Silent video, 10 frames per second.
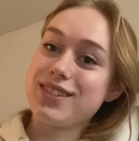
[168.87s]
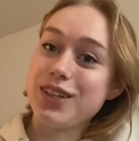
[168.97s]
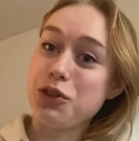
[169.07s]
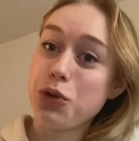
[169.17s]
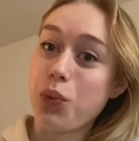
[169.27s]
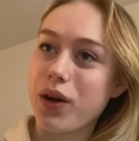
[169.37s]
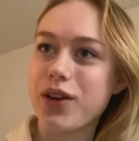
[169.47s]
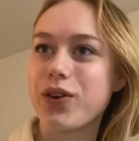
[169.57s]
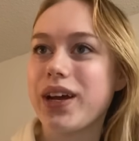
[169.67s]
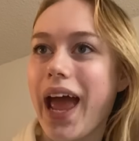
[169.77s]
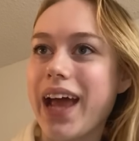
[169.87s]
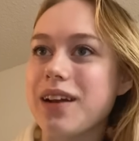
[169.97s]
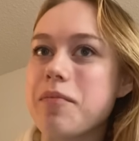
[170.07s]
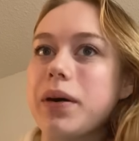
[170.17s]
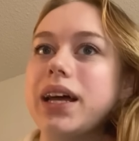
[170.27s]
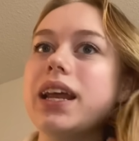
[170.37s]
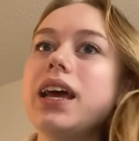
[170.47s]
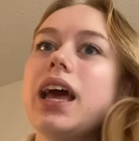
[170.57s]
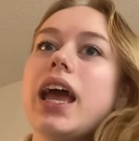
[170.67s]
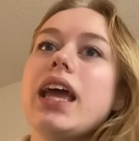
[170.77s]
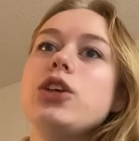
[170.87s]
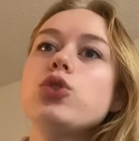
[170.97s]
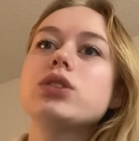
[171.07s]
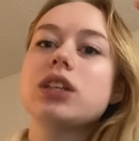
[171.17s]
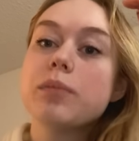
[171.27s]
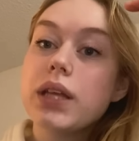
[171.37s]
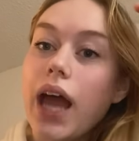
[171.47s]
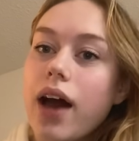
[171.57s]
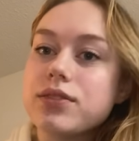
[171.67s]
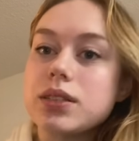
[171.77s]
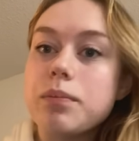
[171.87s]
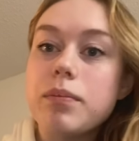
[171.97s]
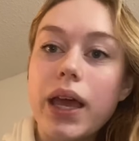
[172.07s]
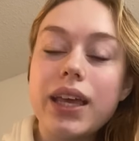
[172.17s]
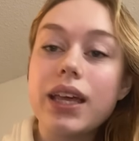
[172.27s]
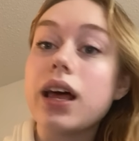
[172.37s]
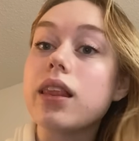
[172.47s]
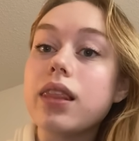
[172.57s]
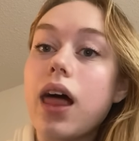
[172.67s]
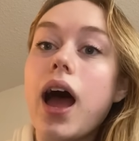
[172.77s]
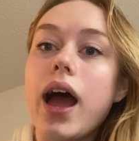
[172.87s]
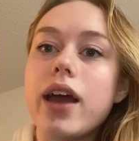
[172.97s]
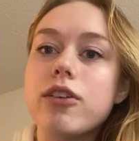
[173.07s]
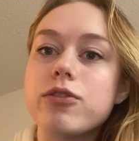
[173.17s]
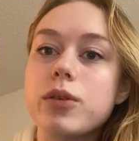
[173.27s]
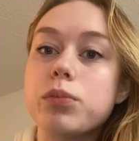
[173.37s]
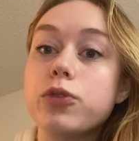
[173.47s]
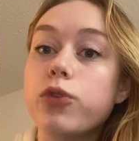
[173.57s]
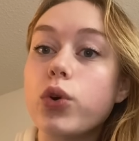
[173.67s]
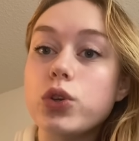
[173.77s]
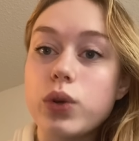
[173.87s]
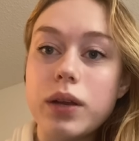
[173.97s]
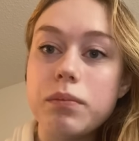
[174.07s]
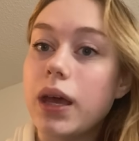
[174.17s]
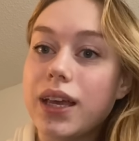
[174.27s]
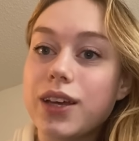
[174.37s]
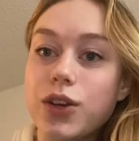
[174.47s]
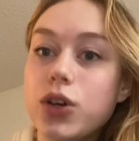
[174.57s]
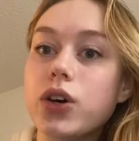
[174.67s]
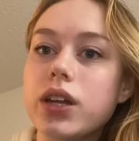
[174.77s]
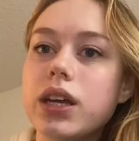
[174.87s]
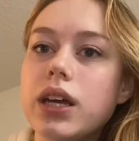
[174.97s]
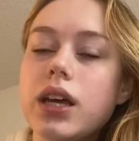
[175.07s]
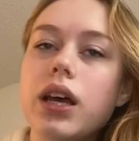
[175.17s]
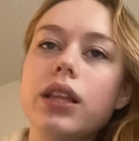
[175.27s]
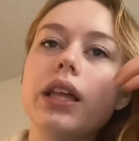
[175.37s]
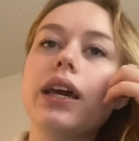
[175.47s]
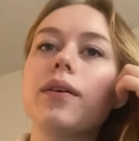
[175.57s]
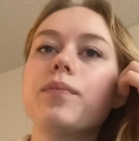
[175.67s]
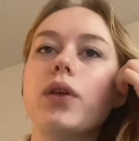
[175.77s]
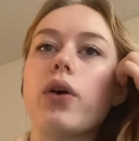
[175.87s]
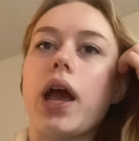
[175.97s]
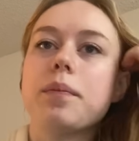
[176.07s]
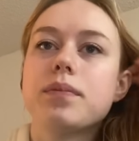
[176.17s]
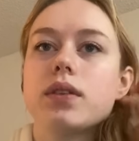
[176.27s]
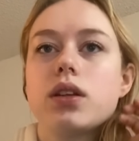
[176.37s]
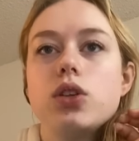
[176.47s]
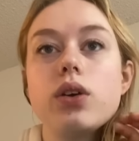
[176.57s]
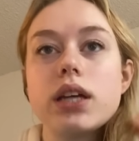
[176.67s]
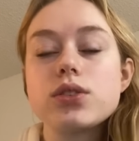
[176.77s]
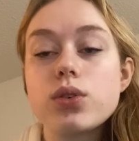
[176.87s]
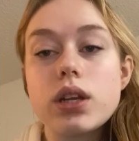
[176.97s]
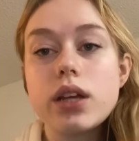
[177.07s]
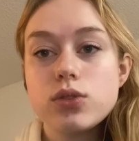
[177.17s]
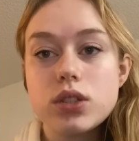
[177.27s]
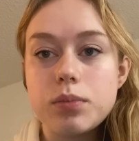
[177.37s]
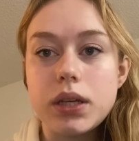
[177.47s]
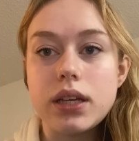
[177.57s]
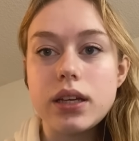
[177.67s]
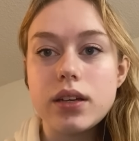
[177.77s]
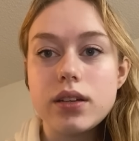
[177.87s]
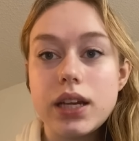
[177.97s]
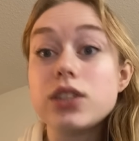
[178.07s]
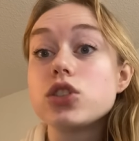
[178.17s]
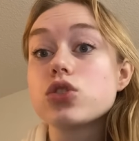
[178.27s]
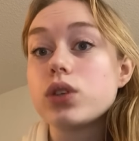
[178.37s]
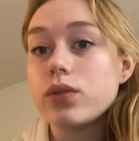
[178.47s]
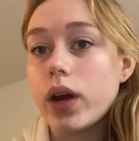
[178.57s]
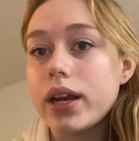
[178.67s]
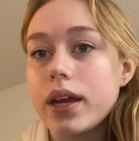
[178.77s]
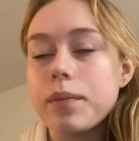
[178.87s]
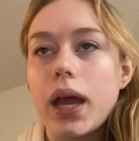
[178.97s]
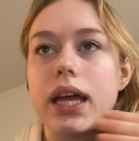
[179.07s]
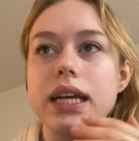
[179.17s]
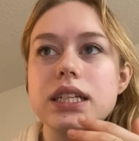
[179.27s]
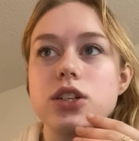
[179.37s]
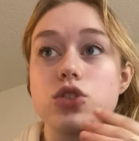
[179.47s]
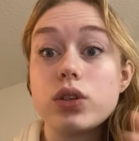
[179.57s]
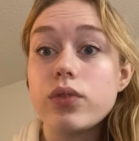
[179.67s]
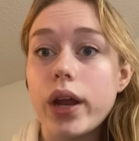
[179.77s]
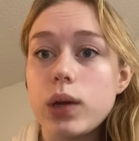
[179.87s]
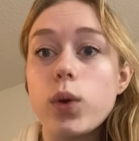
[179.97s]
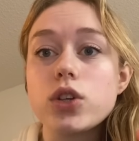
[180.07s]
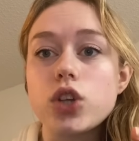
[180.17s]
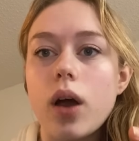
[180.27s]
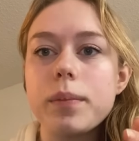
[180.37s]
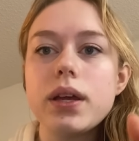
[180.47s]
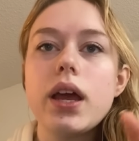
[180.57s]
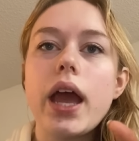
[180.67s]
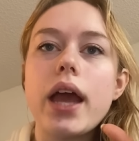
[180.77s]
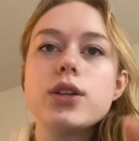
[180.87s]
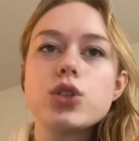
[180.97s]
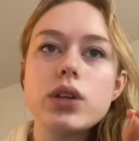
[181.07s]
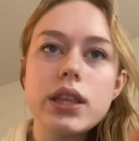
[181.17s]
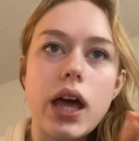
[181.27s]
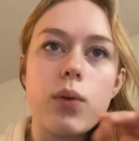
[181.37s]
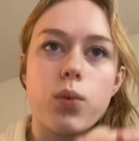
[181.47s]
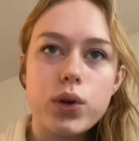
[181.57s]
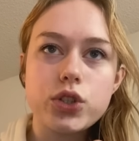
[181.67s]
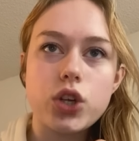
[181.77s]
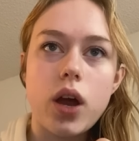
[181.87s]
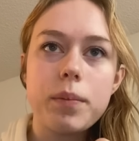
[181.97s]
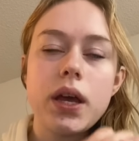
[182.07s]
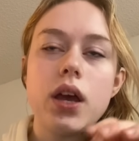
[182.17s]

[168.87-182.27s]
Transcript: that you want to create, but you simply have to make it alive before you can make it good. Like, okay, you guys know that I used to be into screenwriting, and I did a screenwriting workshop. And during that workshop,